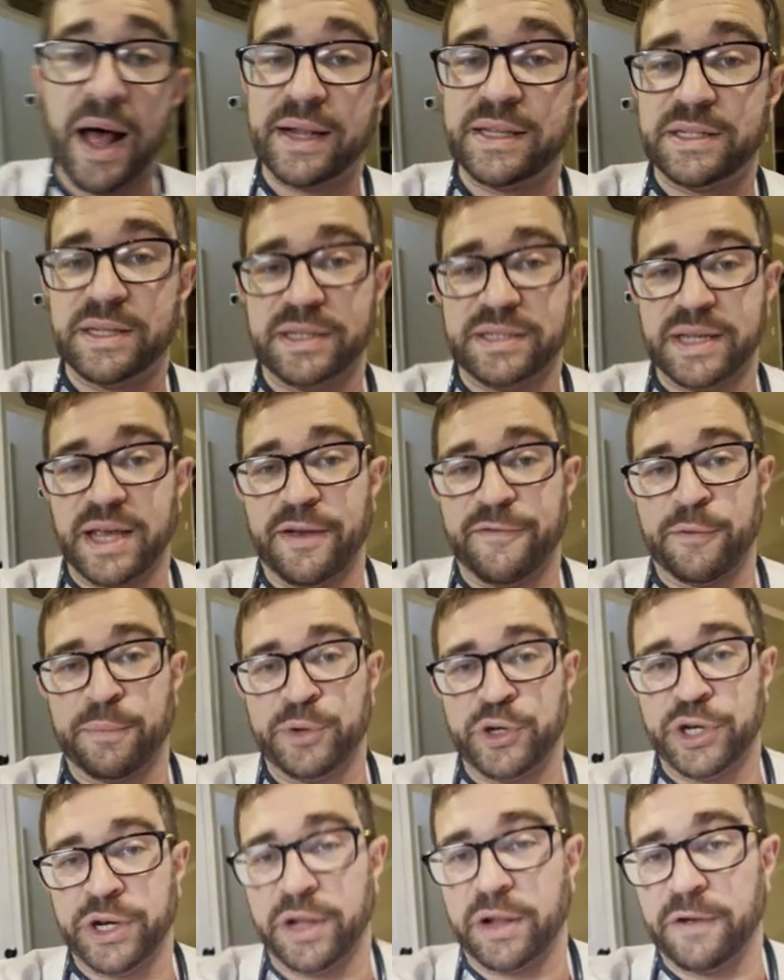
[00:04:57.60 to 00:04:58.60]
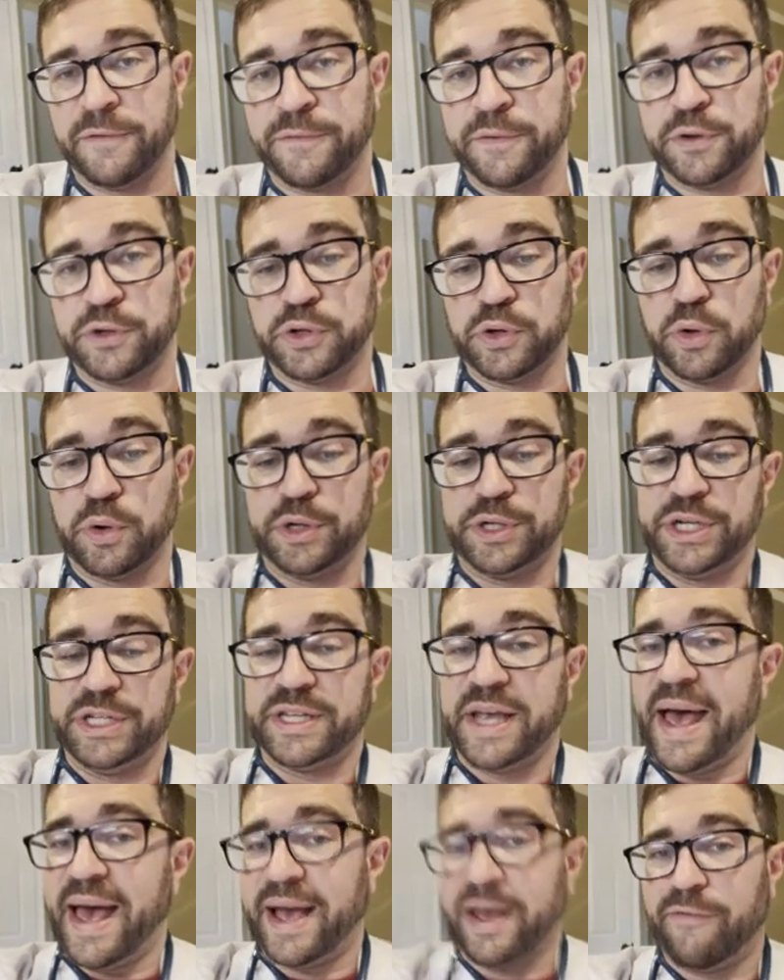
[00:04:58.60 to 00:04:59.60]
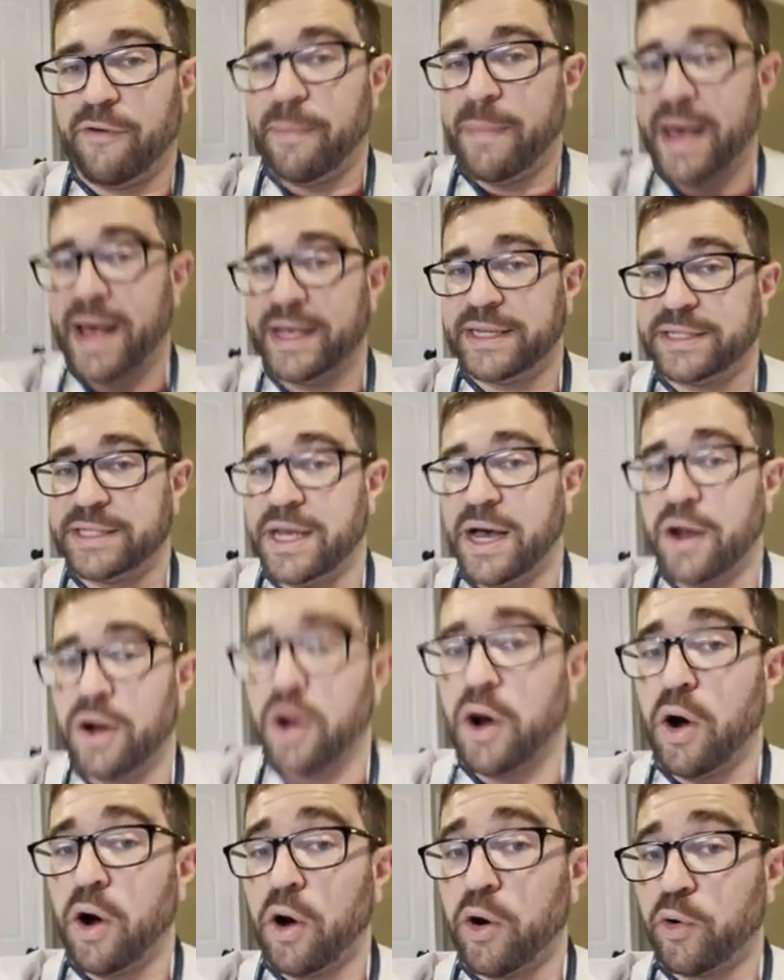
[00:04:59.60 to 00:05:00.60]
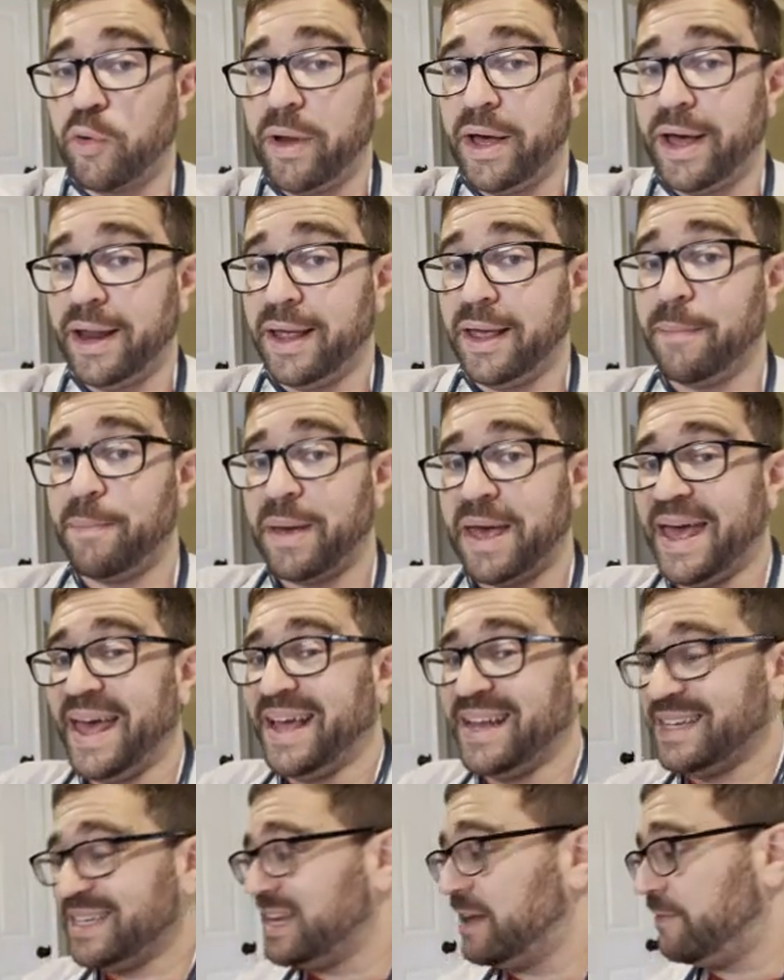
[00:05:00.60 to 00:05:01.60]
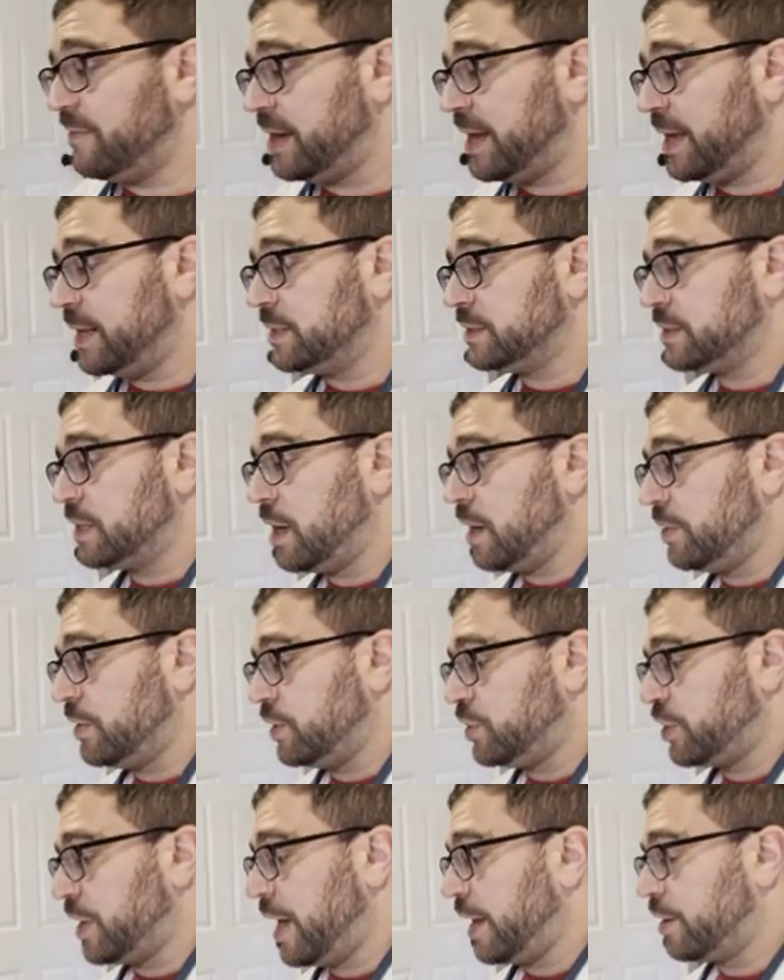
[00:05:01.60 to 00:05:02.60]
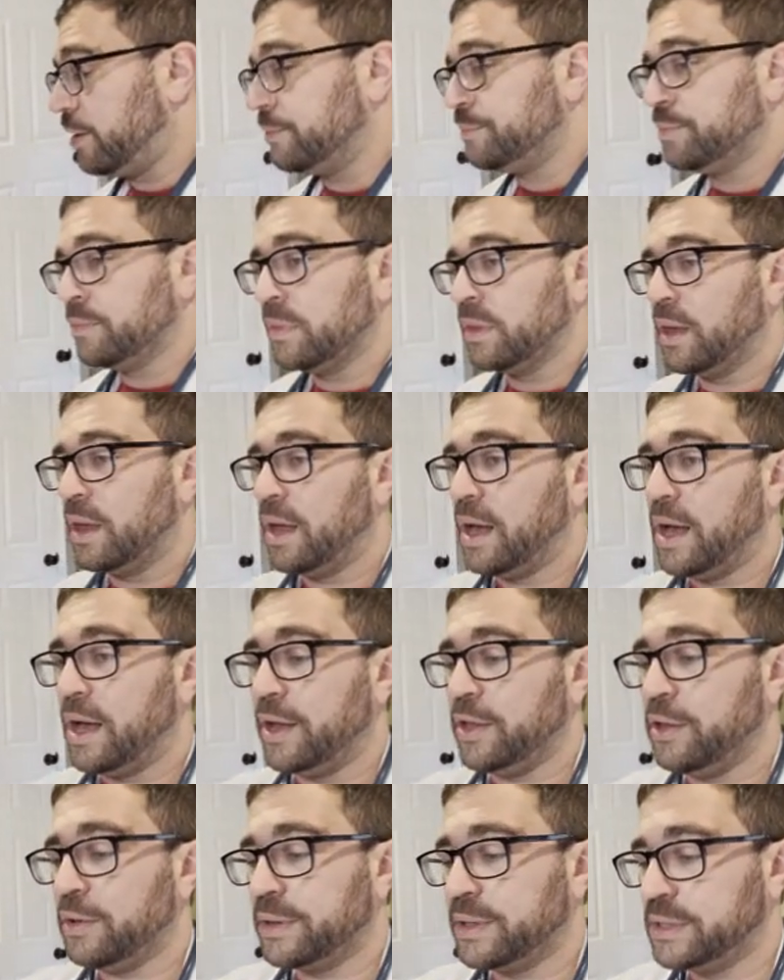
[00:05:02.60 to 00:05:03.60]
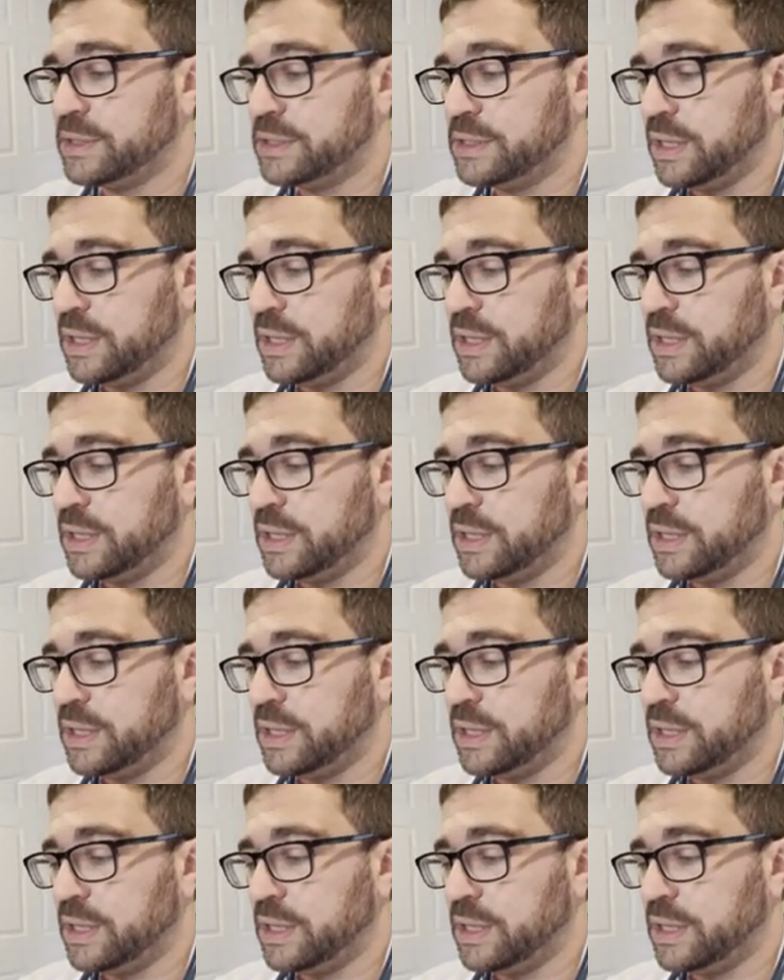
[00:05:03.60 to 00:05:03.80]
to say from Sheila for sure. She's a heck of a mascot, already paying dividends on the channel. You can see